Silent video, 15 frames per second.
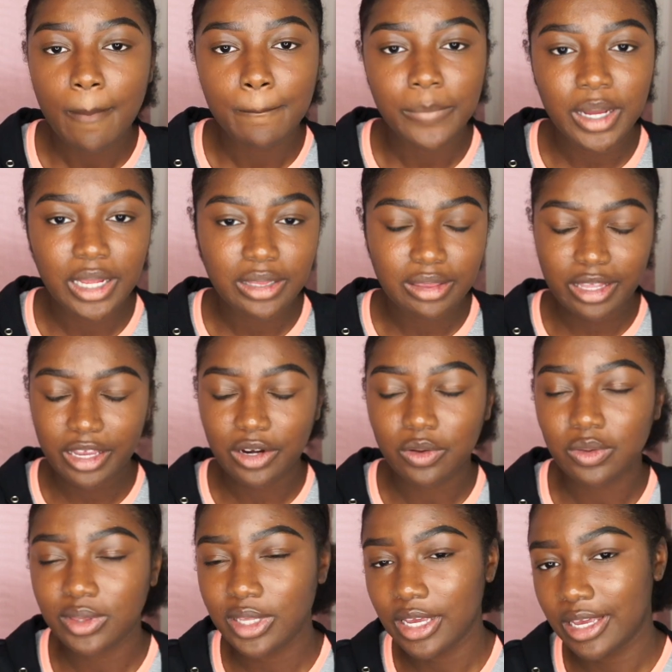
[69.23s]
but they
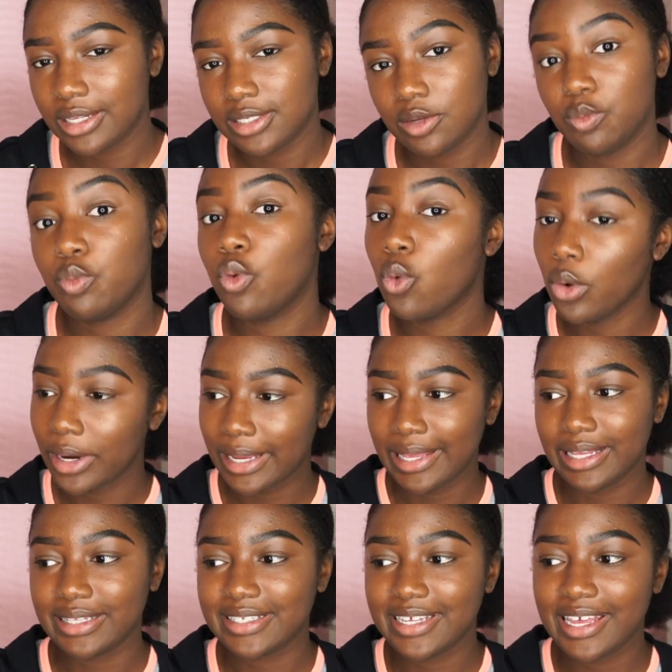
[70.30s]
don't think it's
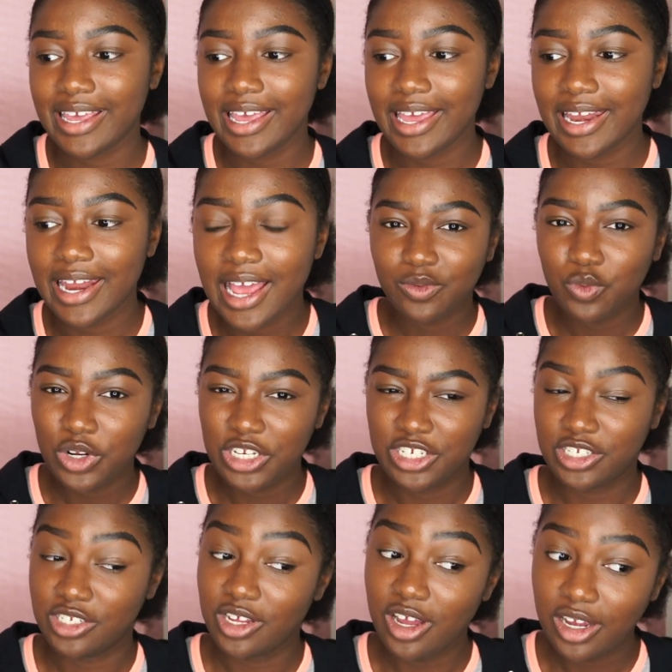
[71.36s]
important and which
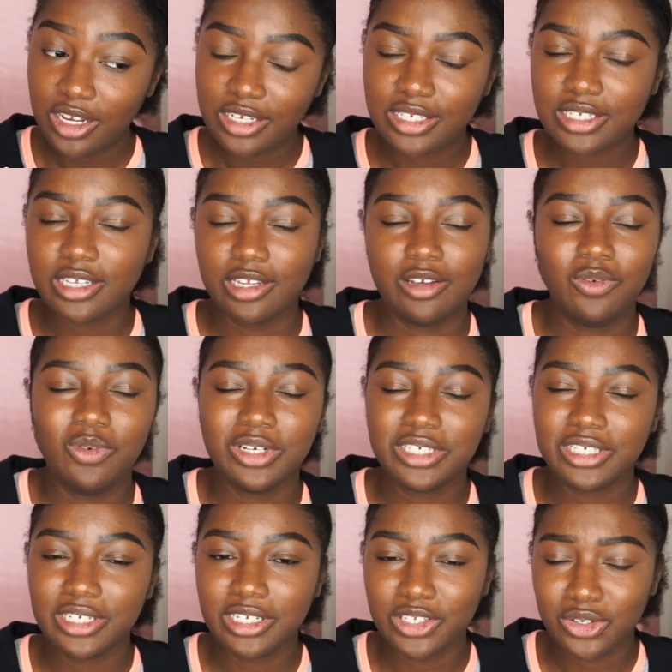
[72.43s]
sucks
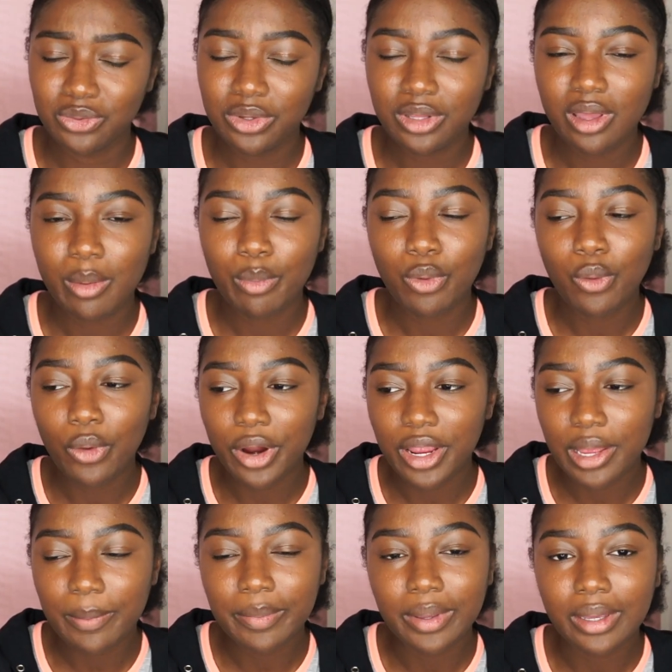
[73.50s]
which it's really
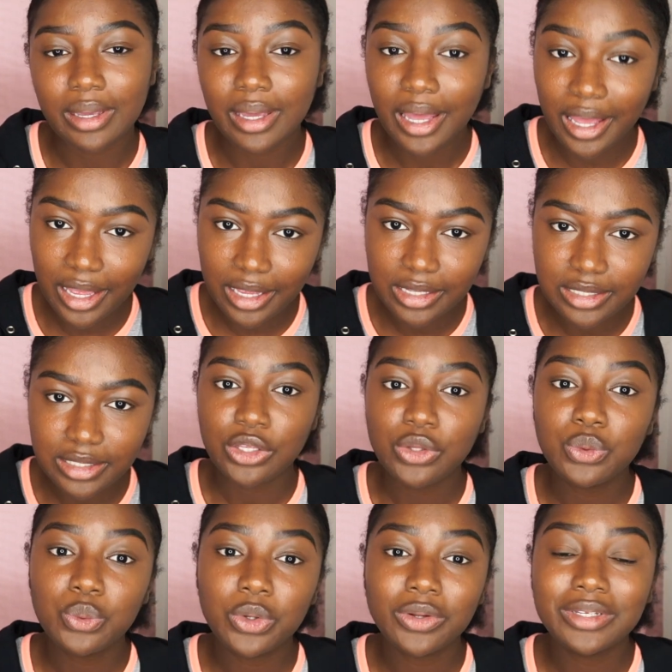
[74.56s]
important because
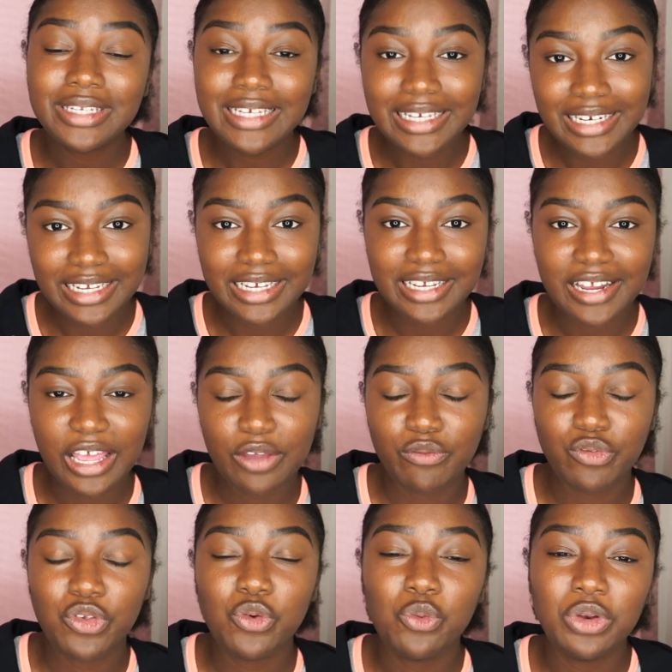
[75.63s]
you will need it
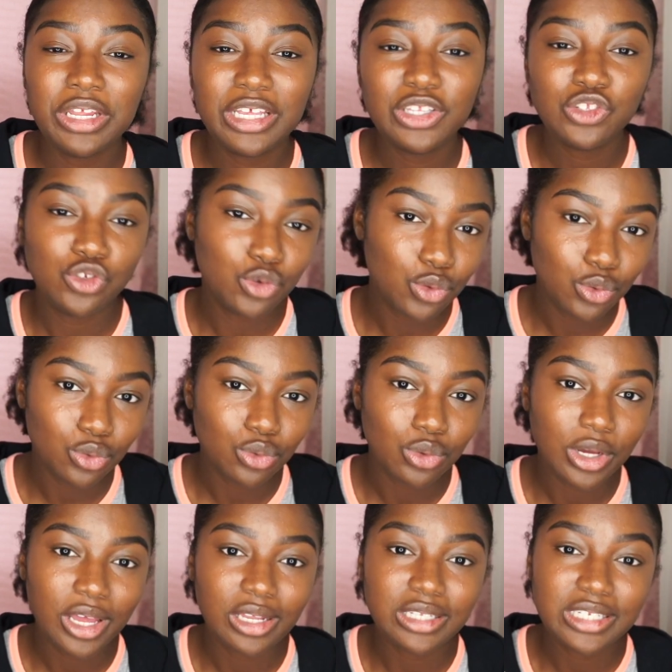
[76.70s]
if you need to
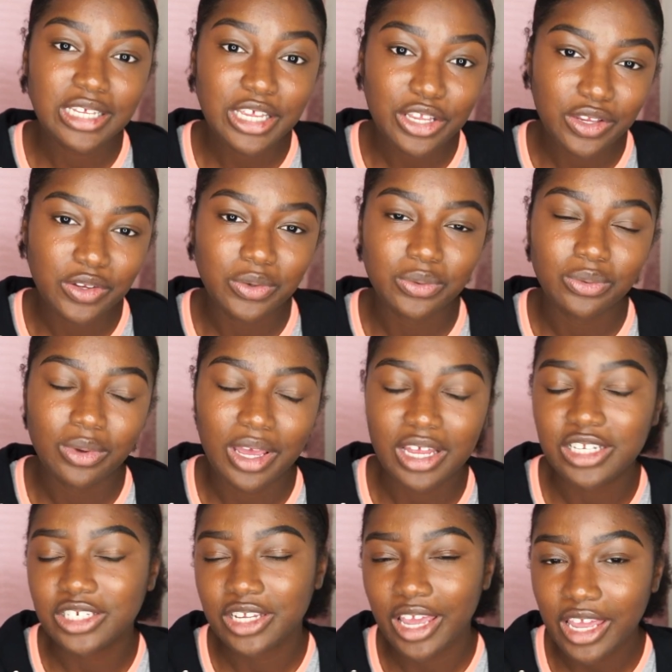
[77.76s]
continue
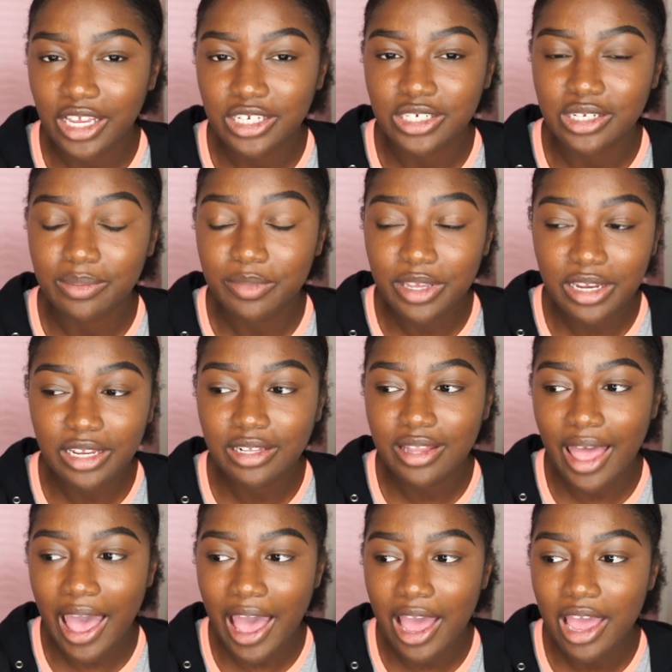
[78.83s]
education meaning
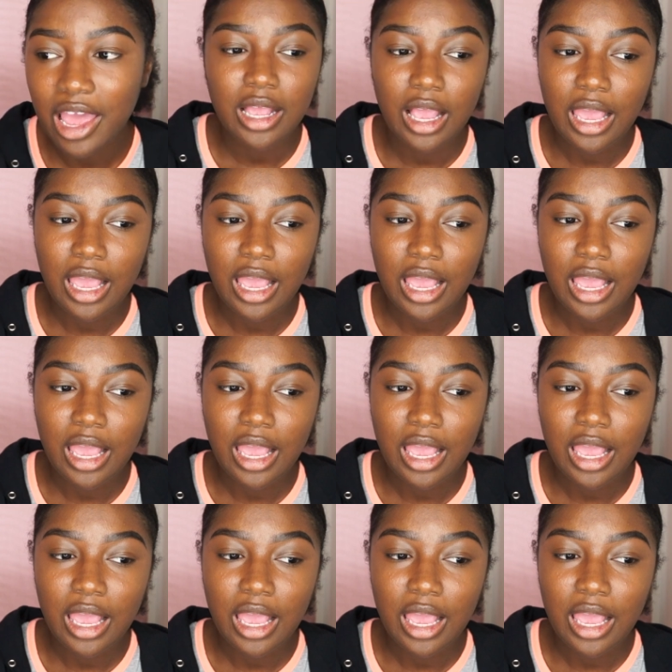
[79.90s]
that